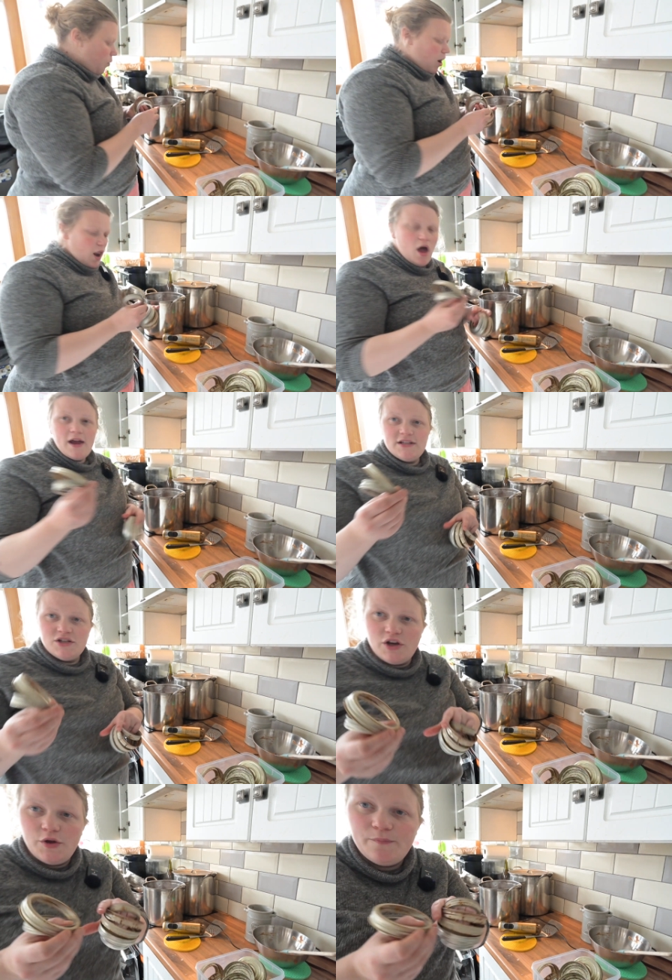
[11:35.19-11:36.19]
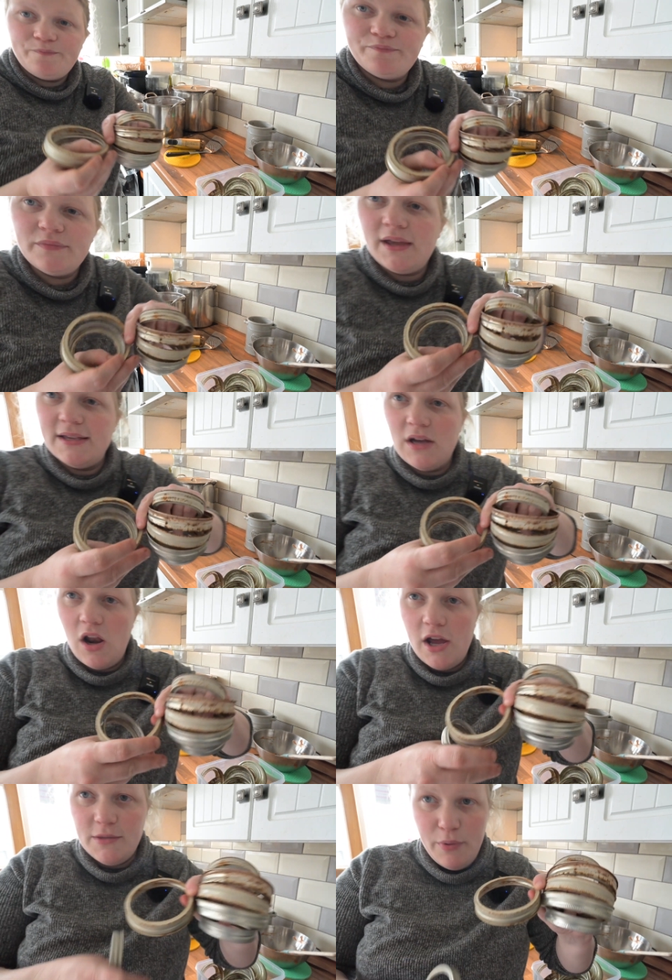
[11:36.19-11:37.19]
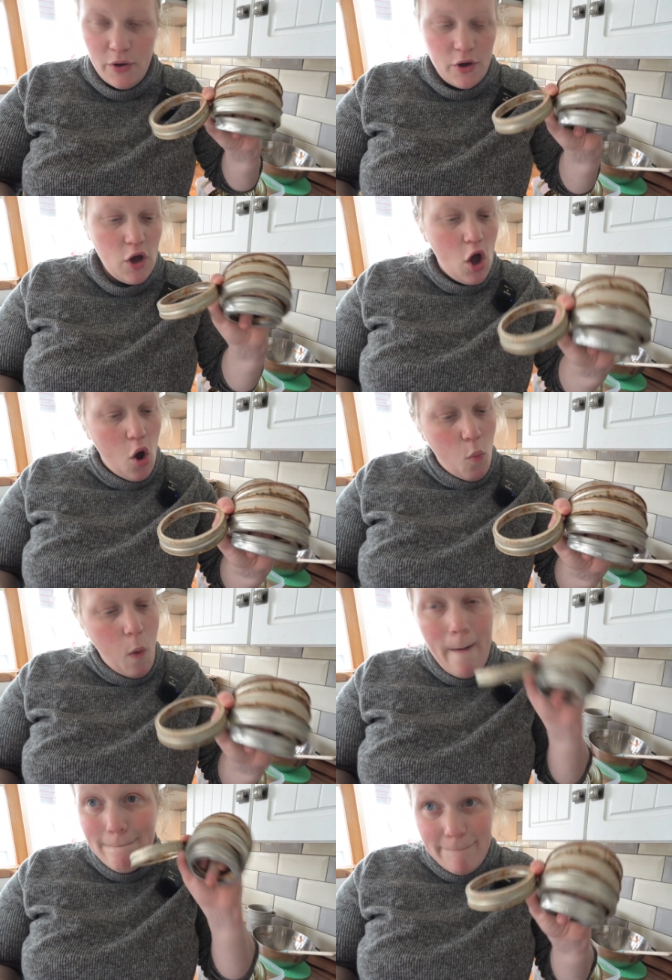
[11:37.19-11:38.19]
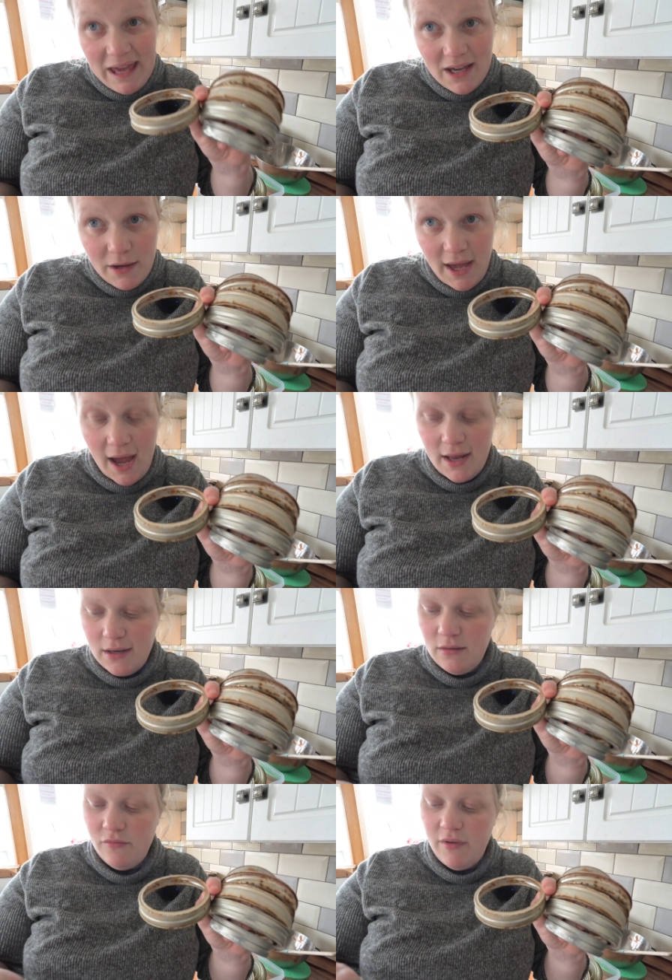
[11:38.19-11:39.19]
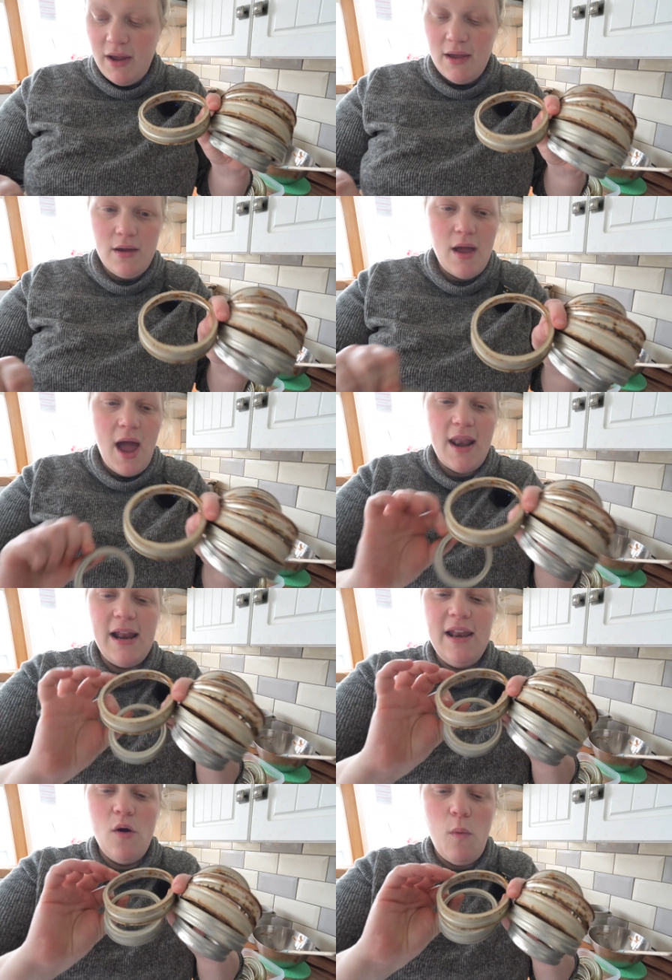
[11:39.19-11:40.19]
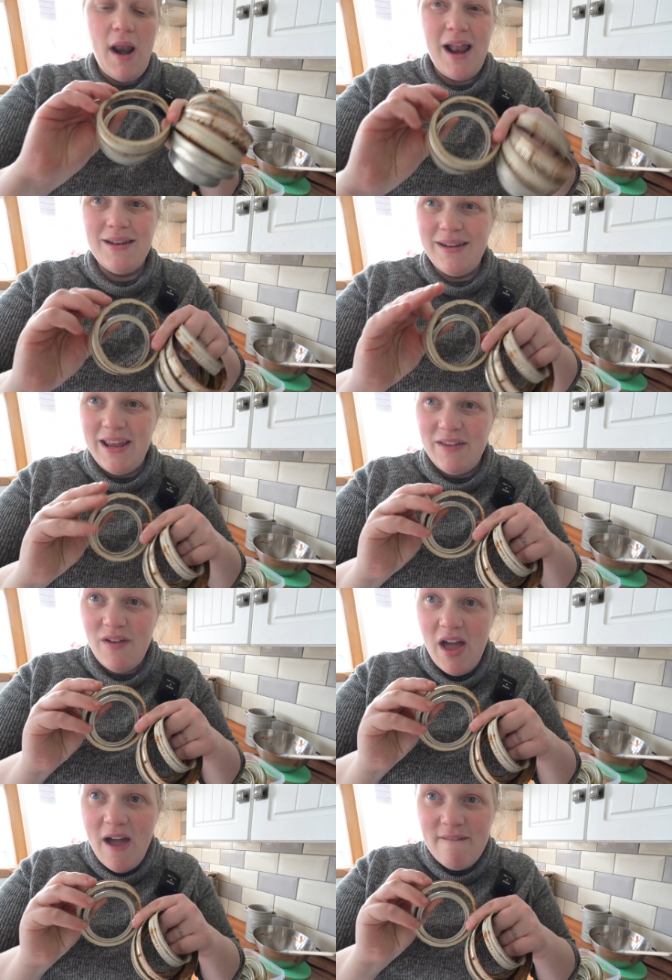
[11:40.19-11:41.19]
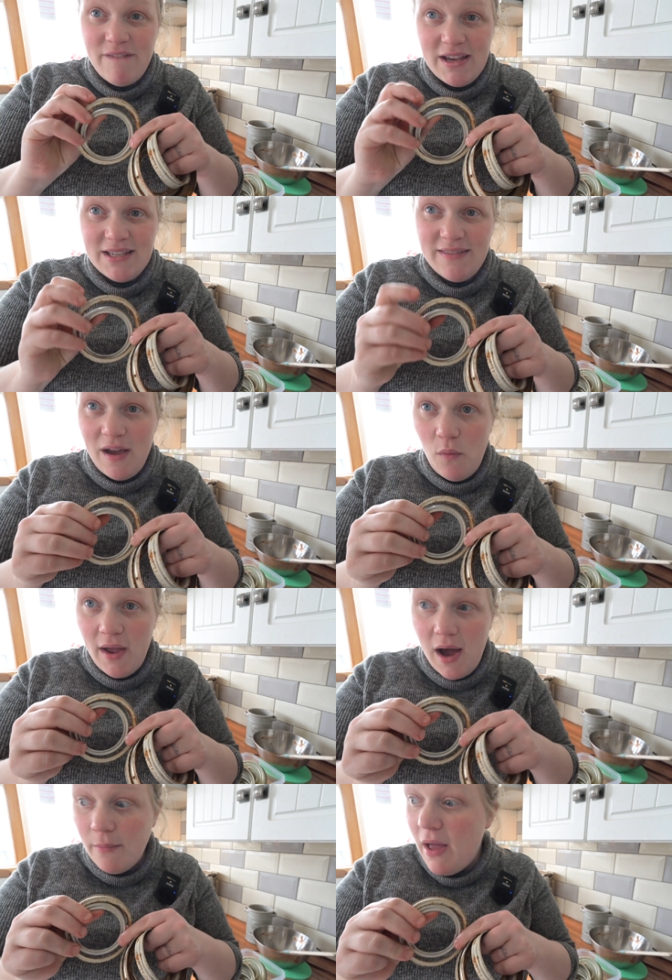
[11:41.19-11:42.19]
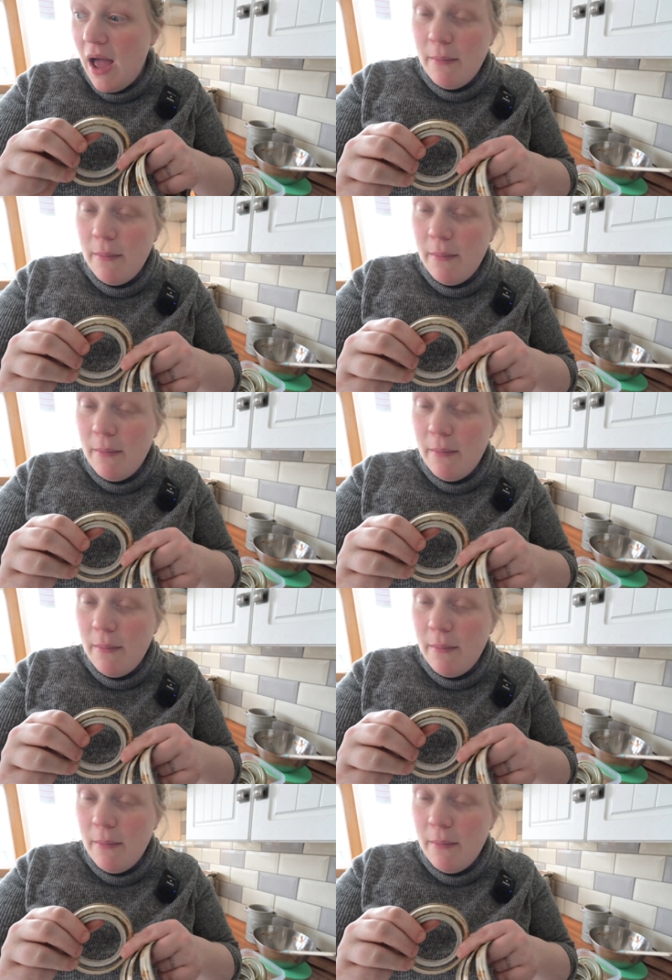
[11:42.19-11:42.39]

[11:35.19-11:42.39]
What I like to do is I like to put one big can ring and a little one underneath facing that way up.